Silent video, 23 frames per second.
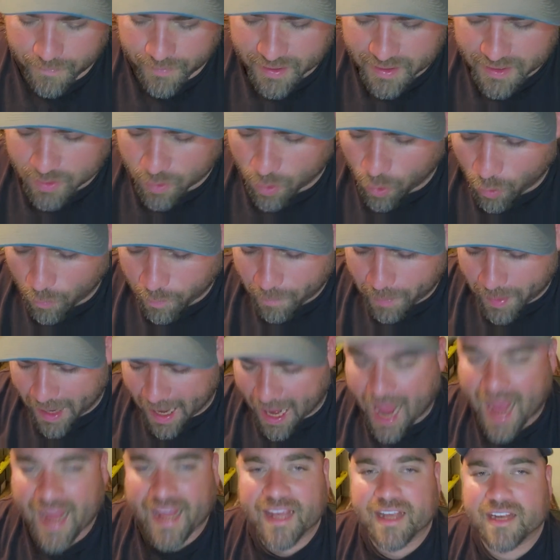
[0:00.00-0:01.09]
this whole
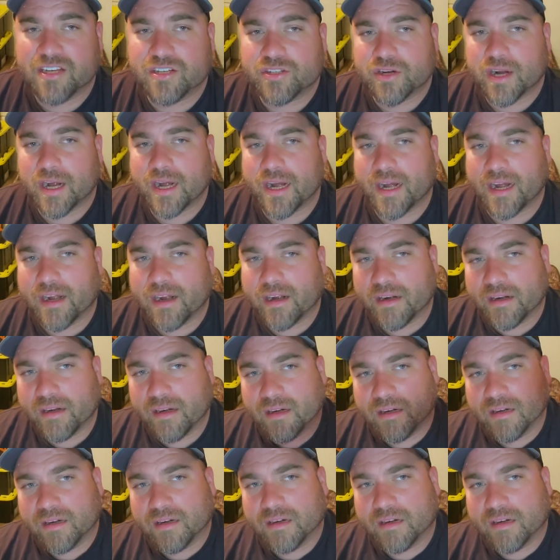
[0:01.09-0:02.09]
package right here.